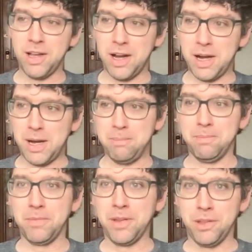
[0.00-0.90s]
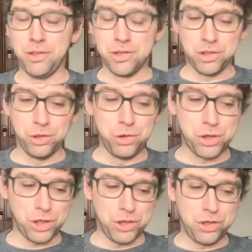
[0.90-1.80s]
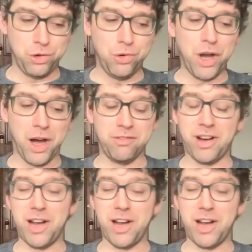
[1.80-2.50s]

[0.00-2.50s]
The solution to gun